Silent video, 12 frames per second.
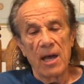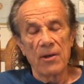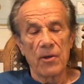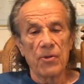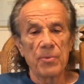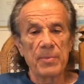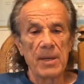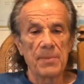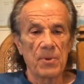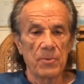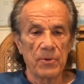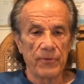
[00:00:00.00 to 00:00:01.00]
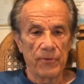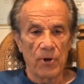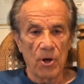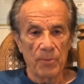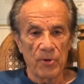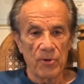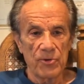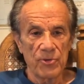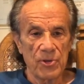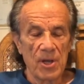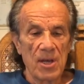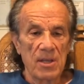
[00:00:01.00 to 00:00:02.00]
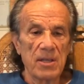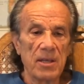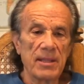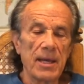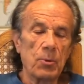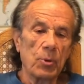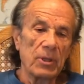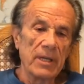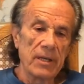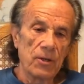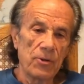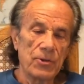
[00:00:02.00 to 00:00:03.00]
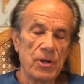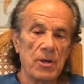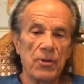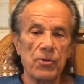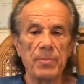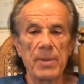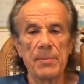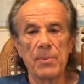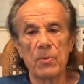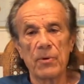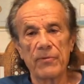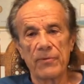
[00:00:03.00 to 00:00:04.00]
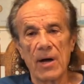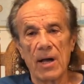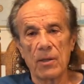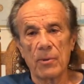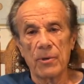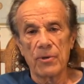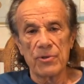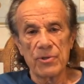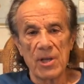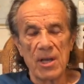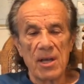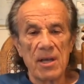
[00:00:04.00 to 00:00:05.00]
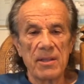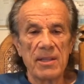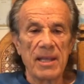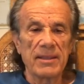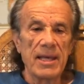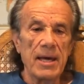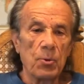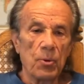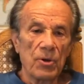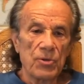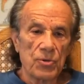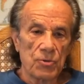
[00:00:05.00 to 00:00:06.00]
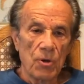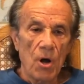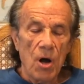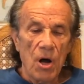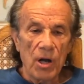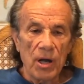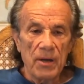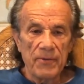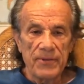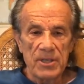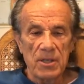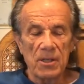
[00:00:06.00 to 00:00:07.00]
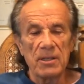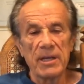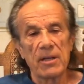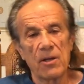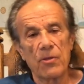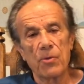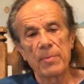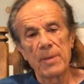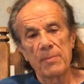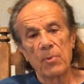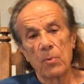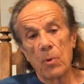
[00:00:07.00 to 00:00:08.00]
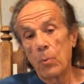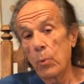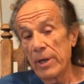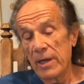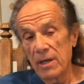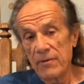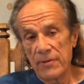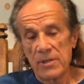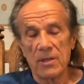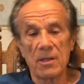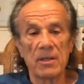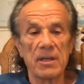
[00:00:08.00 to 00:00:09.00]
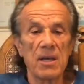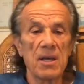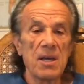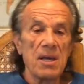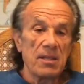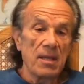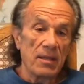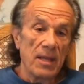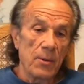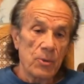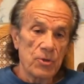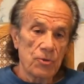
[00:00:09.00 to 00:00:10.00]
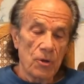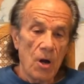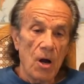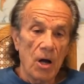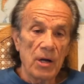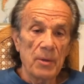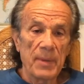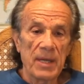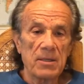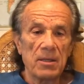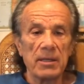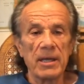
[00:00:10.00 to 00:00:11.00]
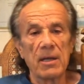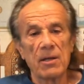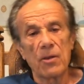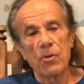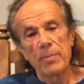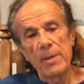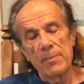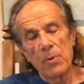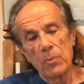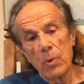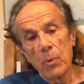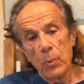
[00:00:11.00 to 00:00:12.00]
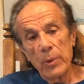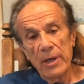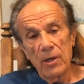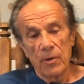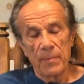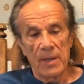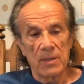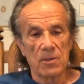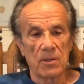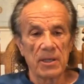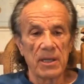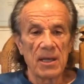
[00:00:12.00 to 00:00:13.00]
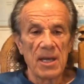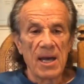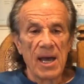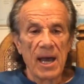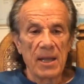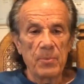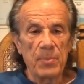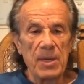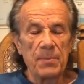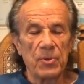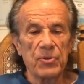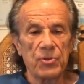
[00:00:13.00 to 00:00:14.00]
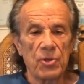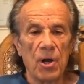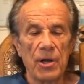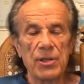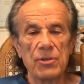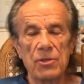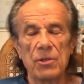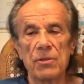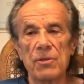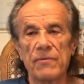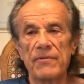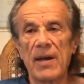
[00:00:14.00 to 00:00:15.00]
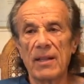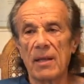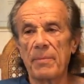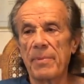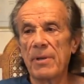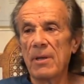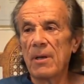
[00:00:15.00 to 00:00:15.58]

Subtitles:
and other people were farmers, that they were leaders and other people were followers, that they were strong physically and other people were weak physically, that they were strong mentally and other people were weaker mentally. And people started to develop